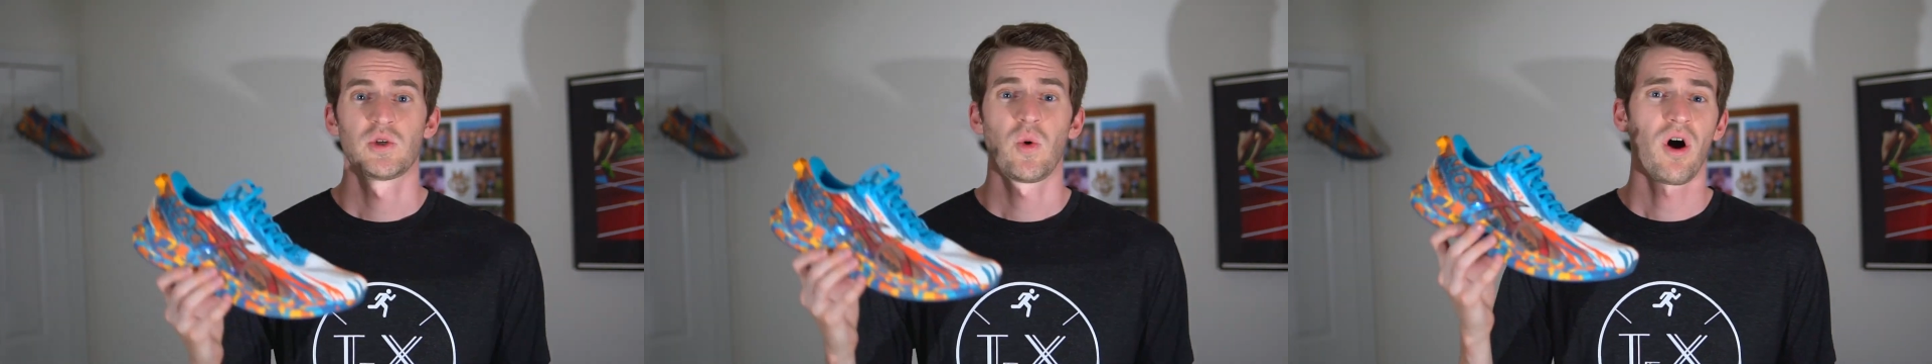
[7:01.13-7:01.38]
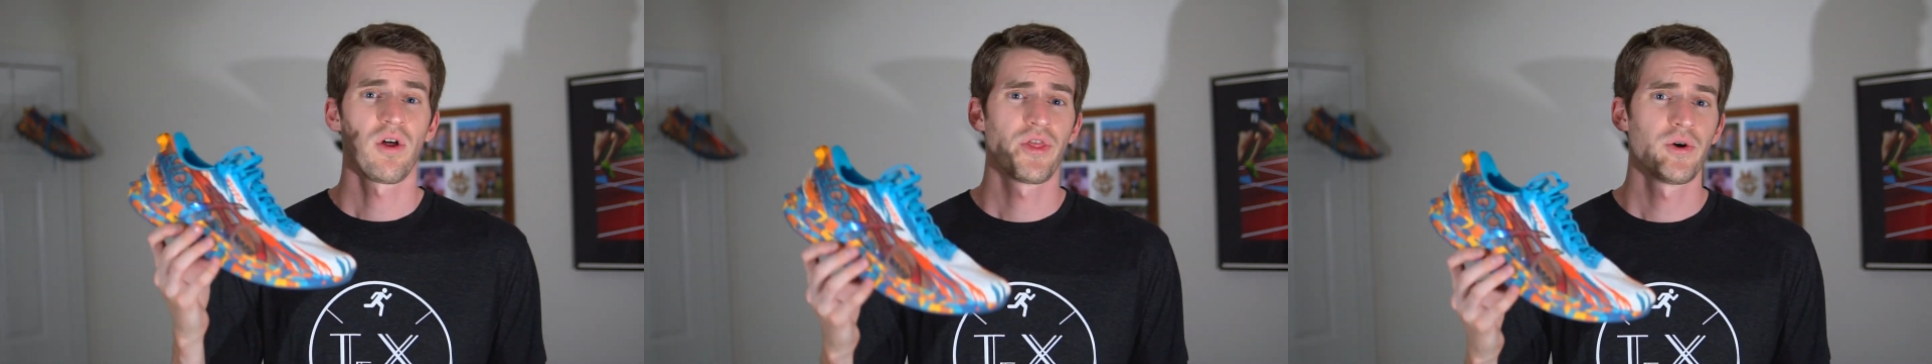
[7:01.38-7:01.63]
So
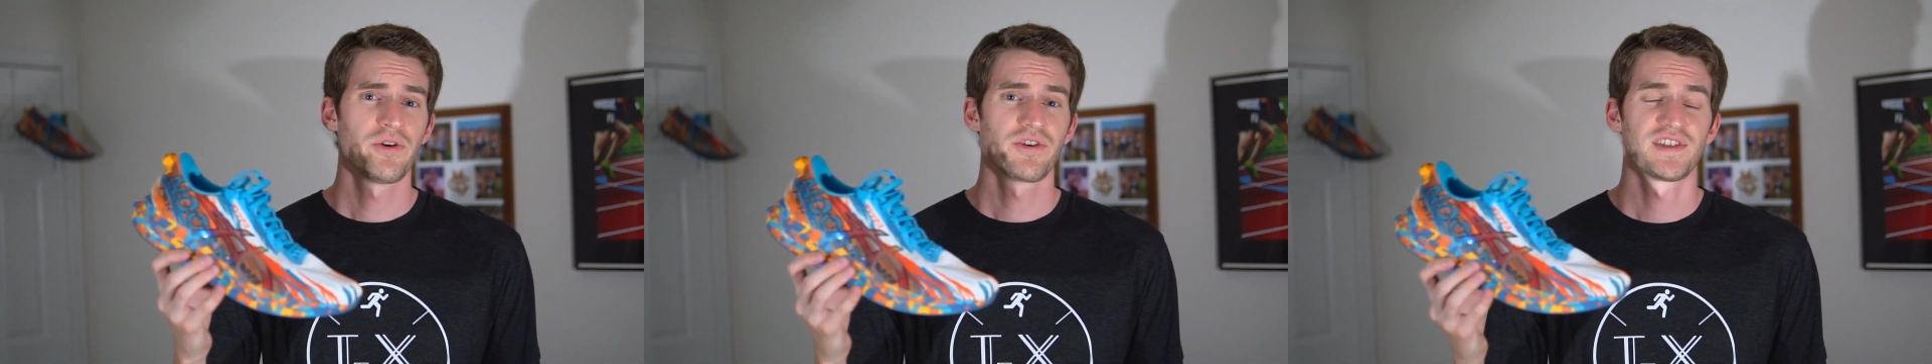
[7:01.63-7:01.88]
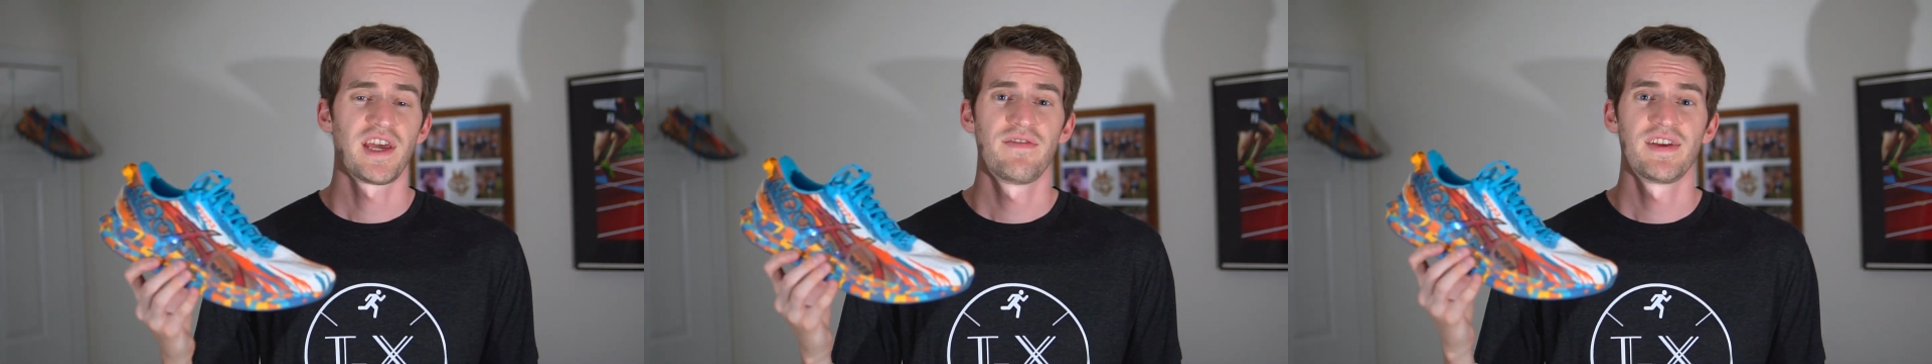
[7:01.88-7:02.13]
although you're
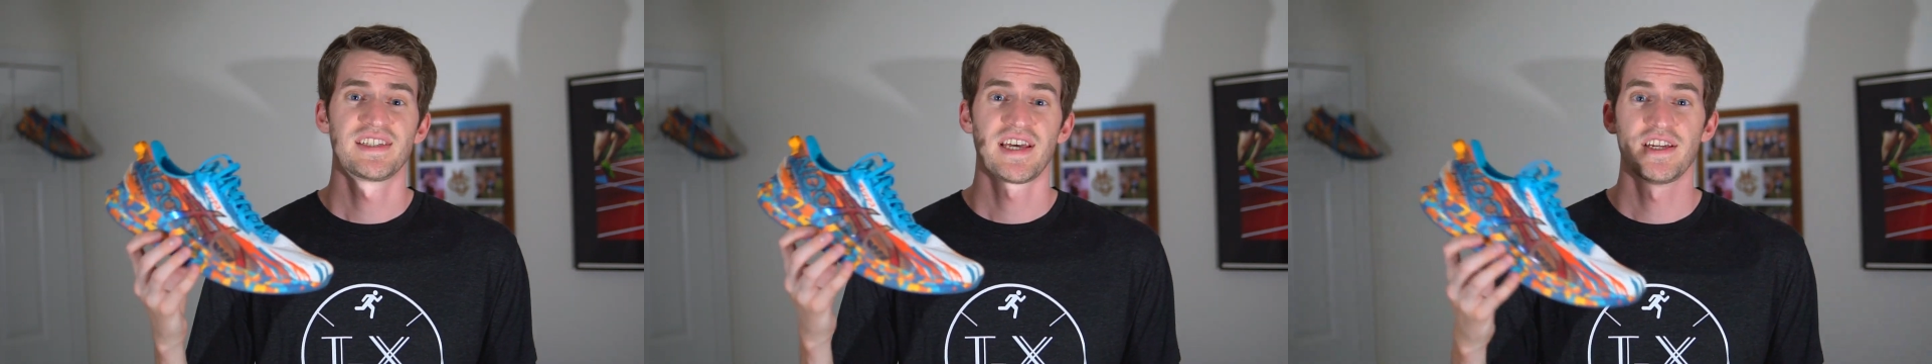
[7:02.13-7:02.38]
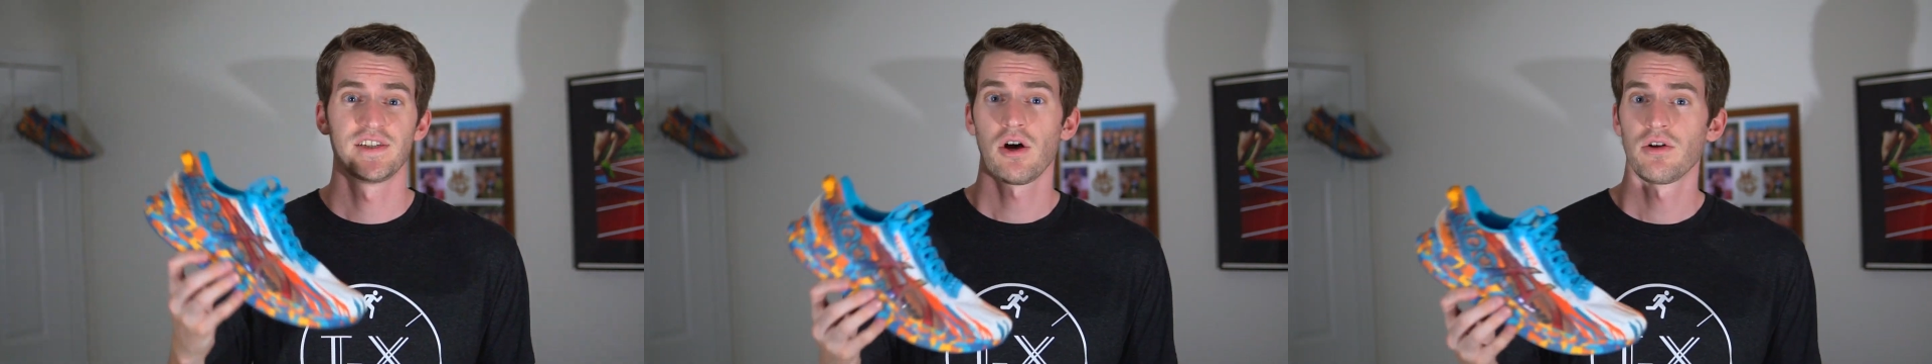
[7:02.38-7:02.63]
saving
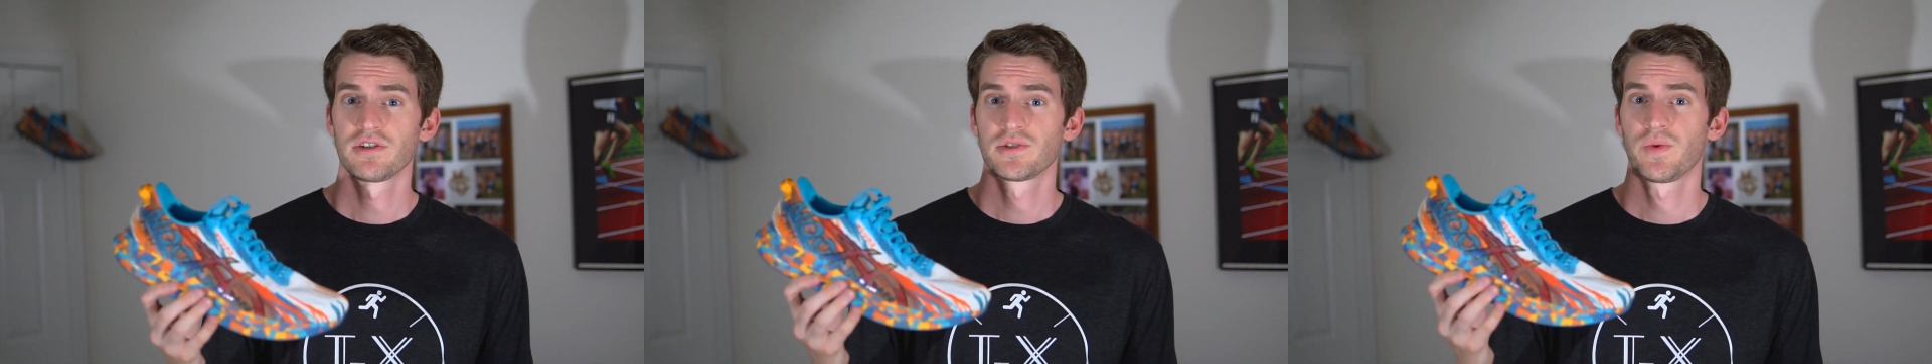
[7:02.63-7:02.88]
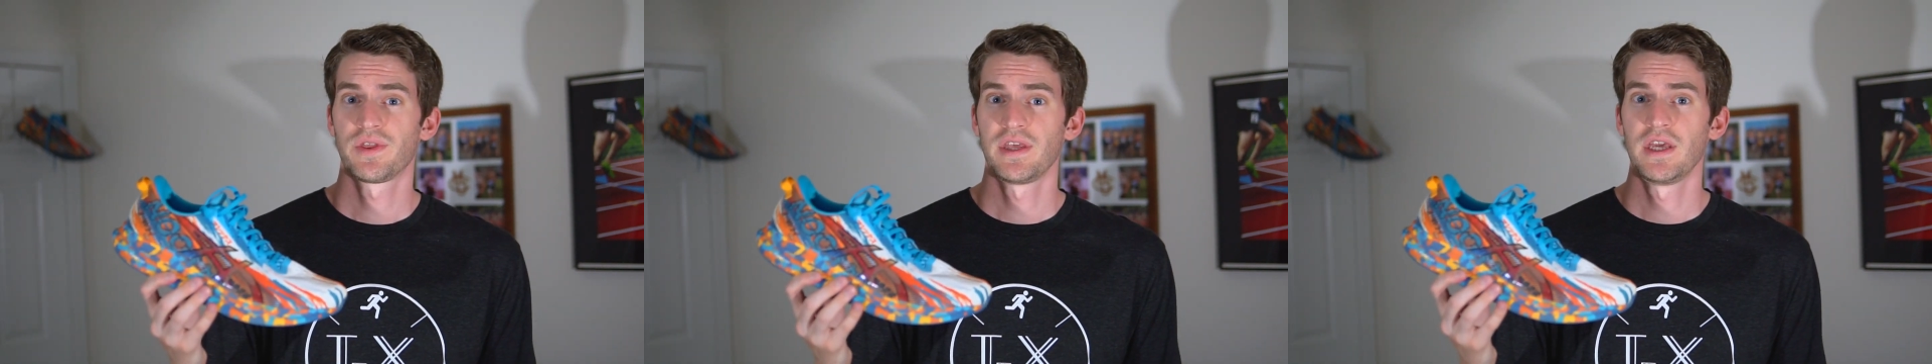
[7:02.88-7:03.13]

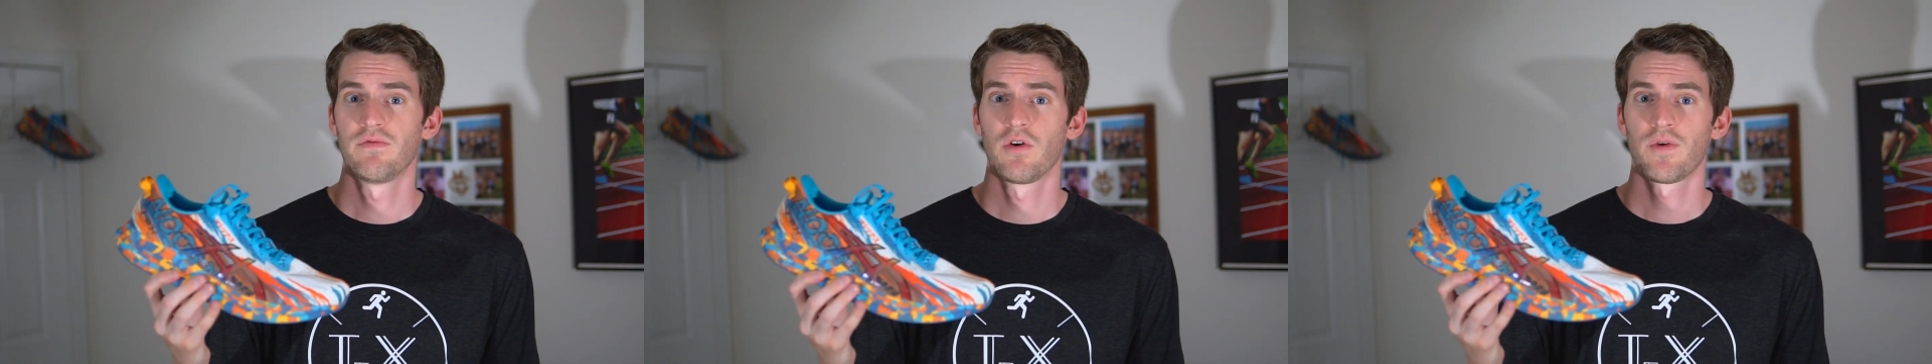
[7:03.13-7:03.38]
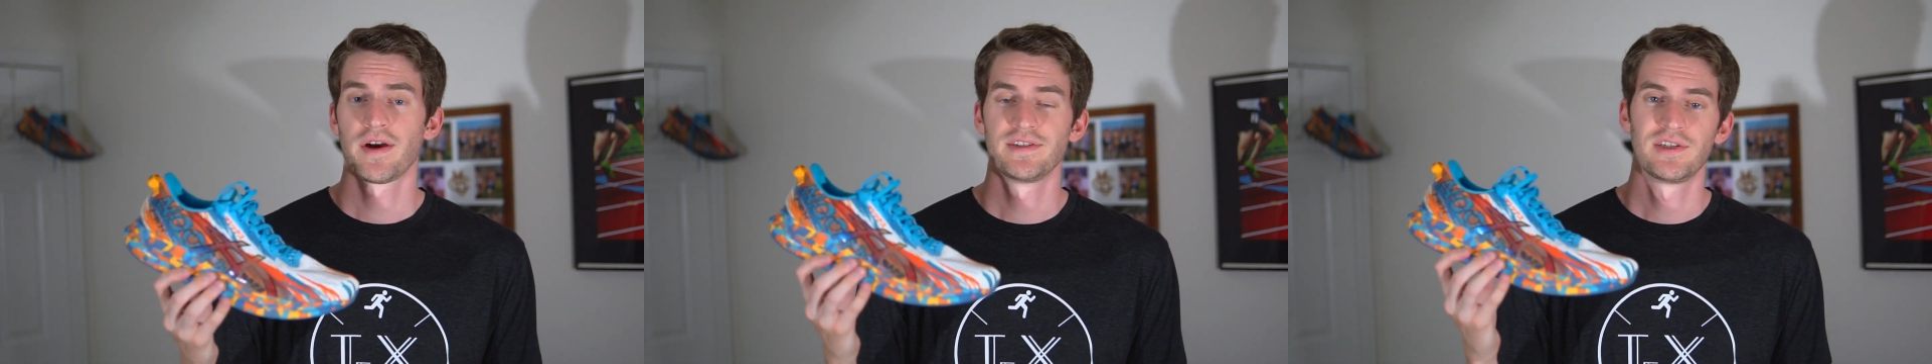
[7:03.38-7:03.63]
$10 with the
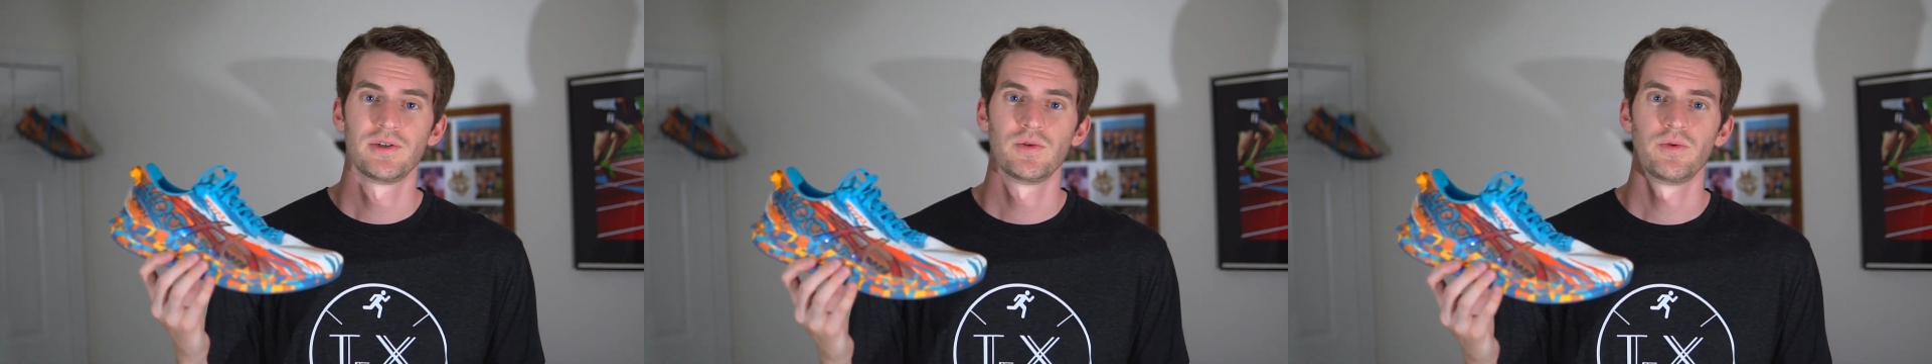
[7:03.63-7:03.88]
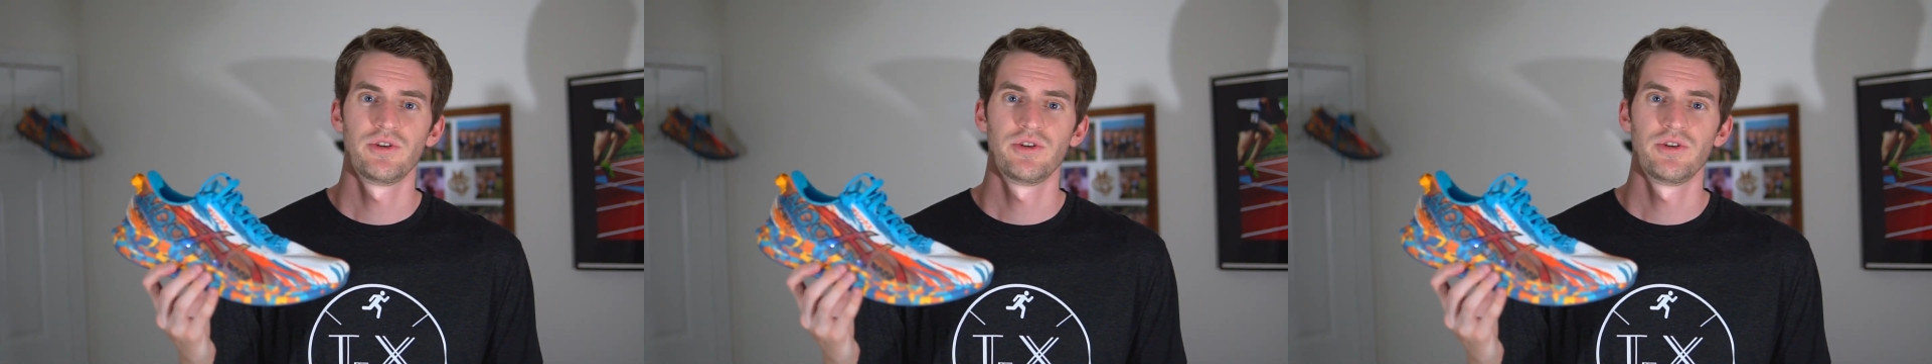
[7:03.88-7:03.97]
EvoRide 2,